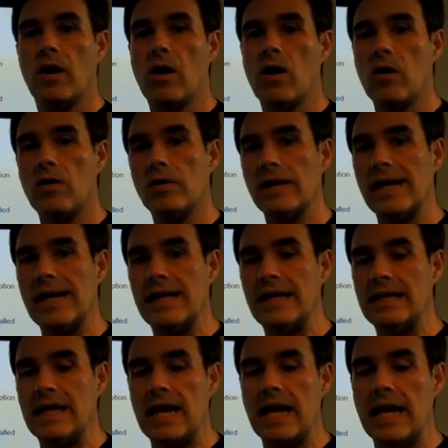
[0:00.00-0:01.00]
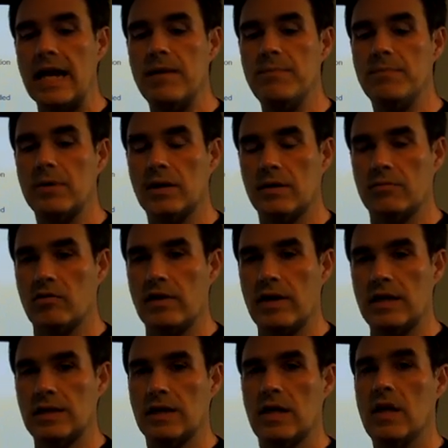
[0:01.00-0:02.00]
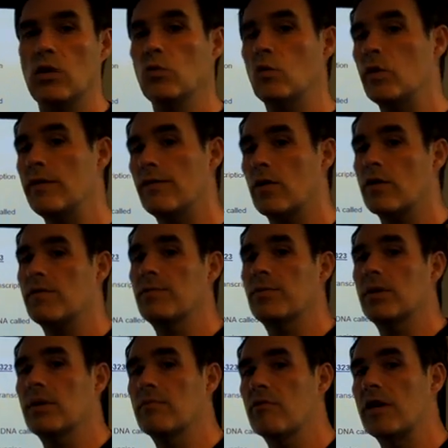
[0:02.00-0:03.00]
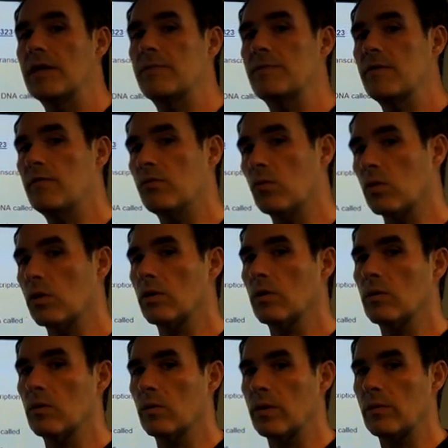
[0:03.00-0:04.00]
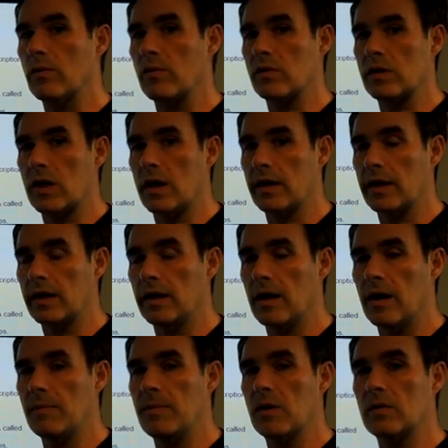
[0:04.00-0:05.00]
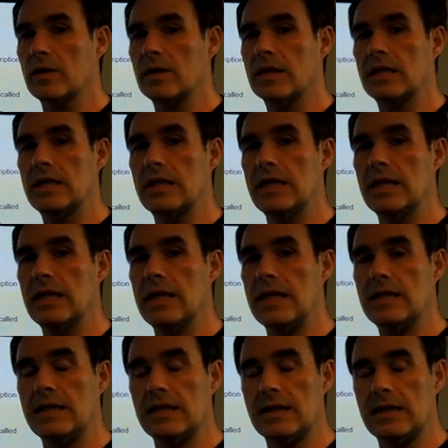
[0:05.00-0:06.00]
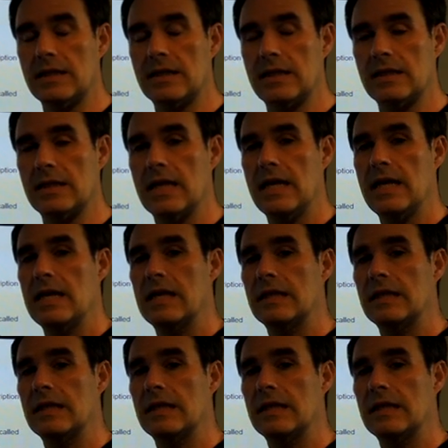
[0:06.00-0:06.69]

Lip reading: RNA polymerase. We've heard of polymerase before when we were talking about DNA synthesis.